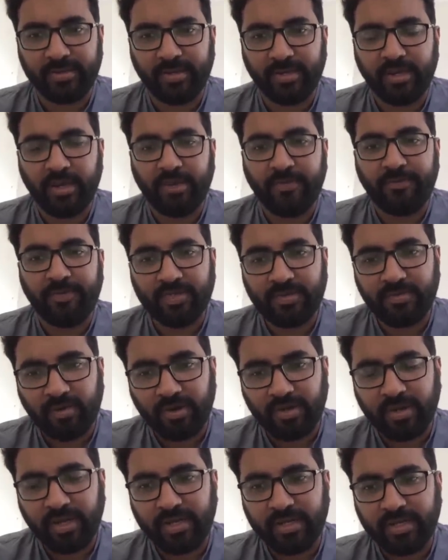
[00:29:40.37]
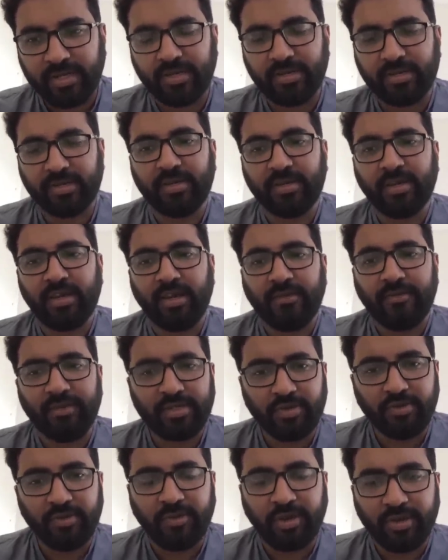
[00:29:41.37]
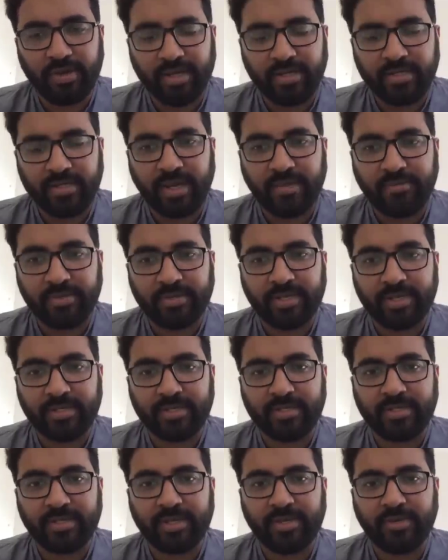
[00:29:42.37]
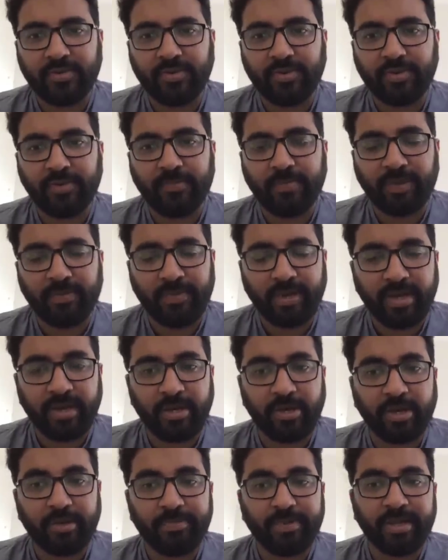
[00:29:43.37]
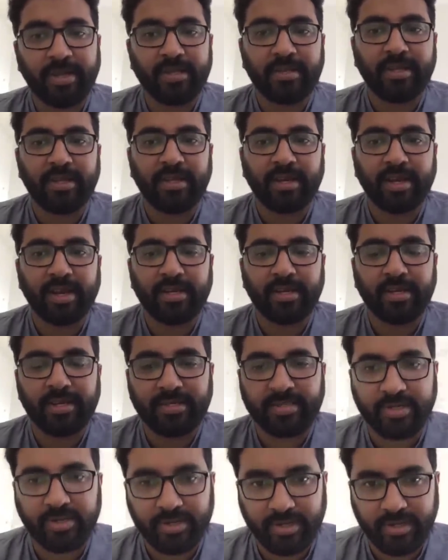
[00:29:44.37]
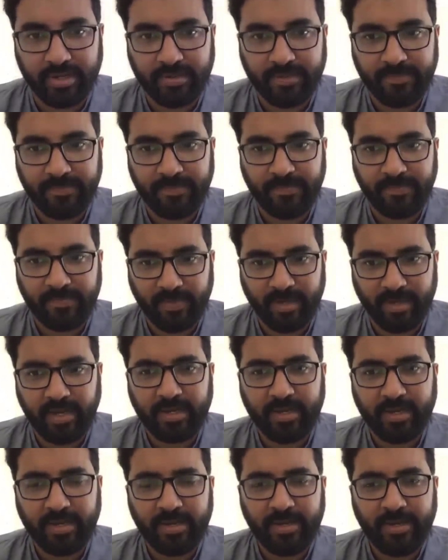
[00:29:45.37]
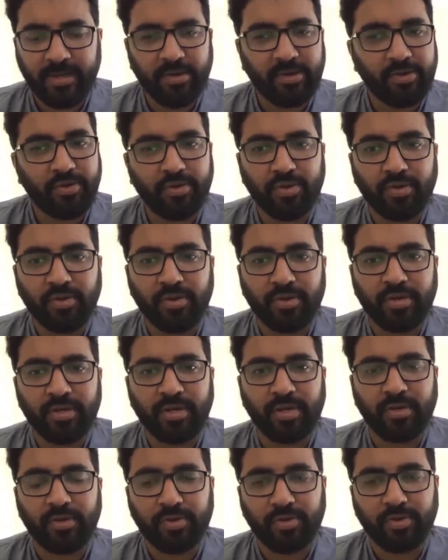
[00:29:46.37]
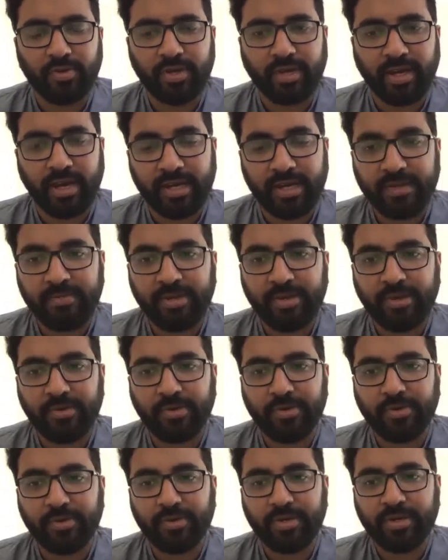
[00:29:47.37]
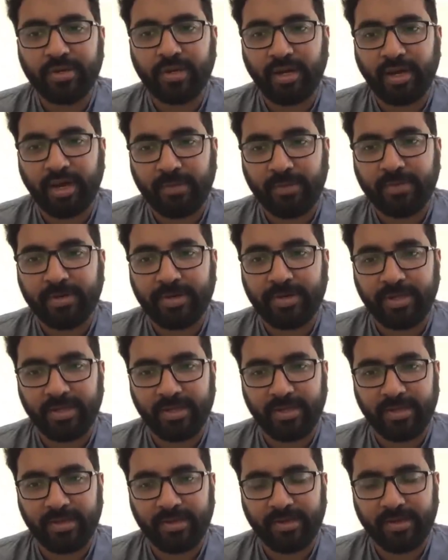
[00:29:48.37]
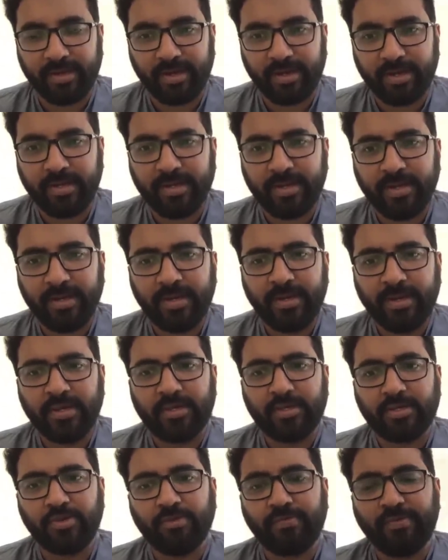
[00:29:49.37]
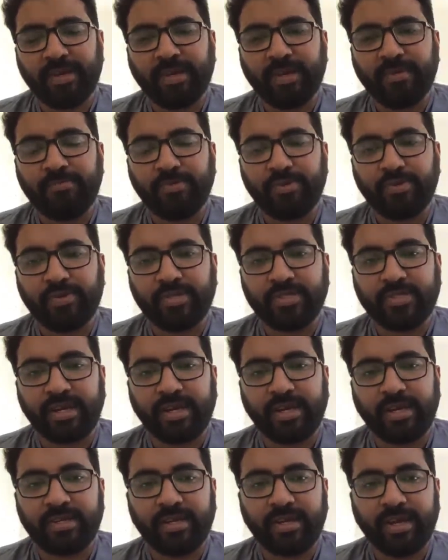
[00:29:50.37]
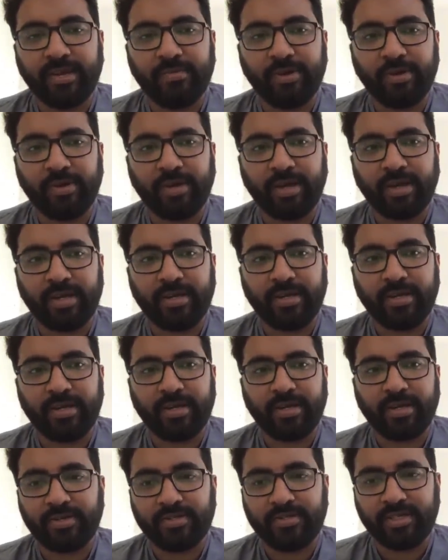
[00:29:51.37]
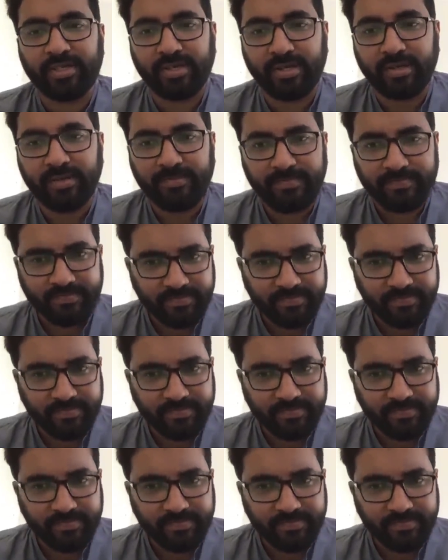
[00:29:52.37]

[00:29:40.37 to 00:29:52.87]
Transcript: First fortnight, first two fortnights, I would suggest that you know you prepare a topic and then write an essay on that. Right? Don't do it. Uh, don't do it randomly or don't do it arbitrarily. Right? You pick up, you decide that I'm going to write an essay on gender.